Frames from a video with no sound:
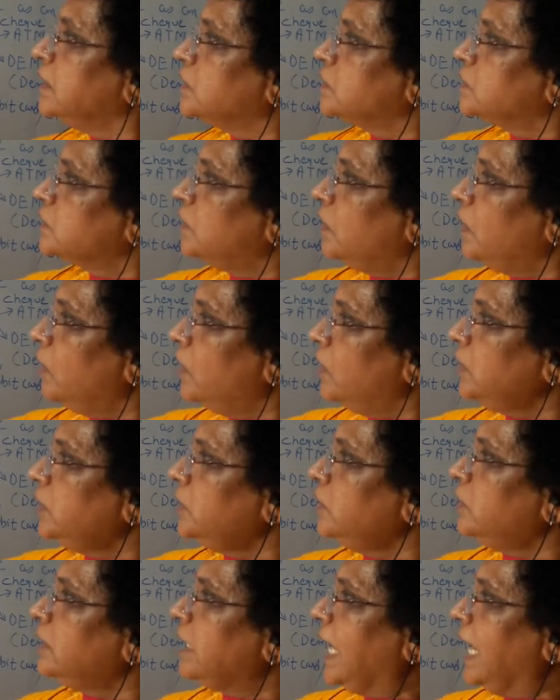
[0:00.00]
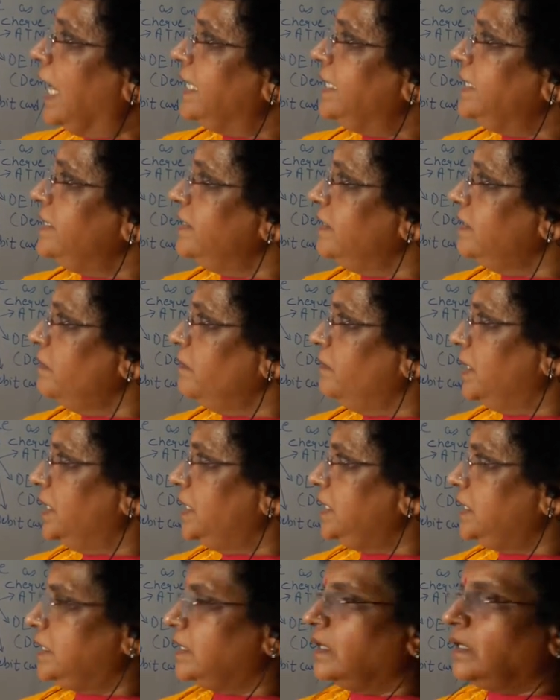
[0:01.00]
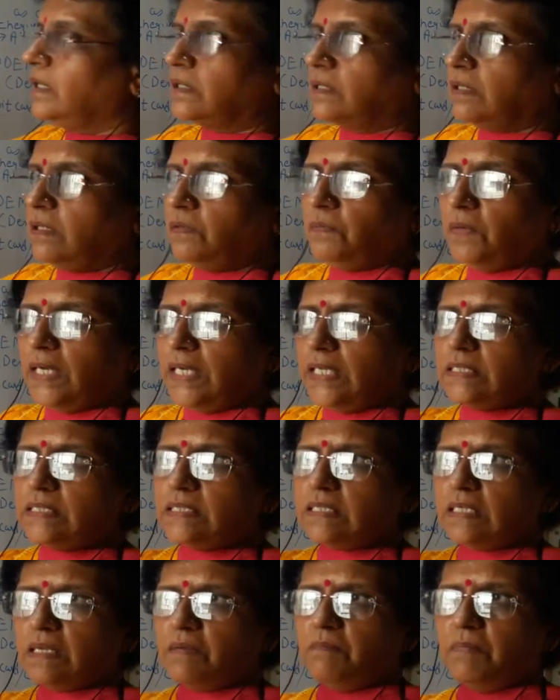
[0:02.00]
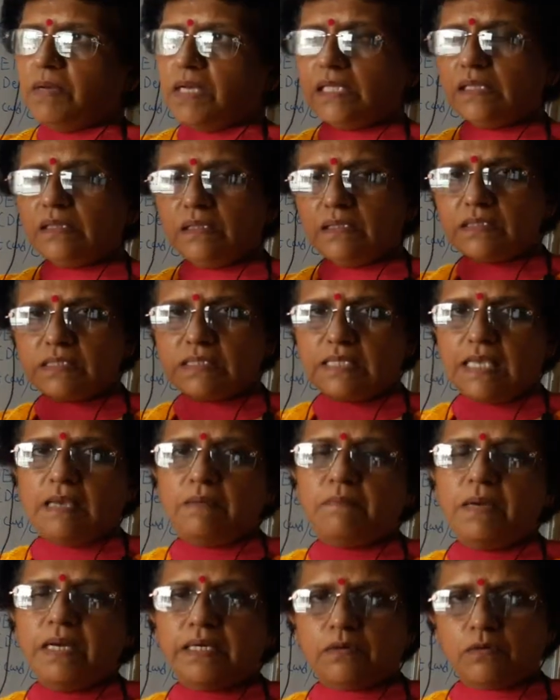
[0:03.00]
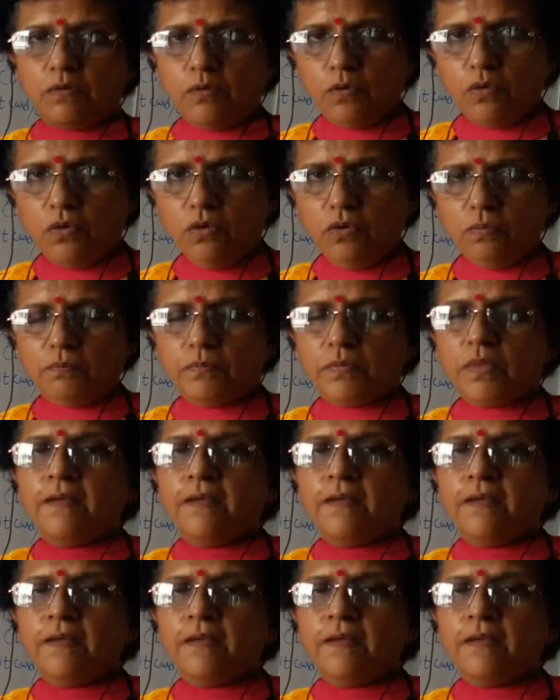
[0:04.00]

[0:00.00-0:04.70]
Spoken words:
So all your ideal money otherwise remain the same at home.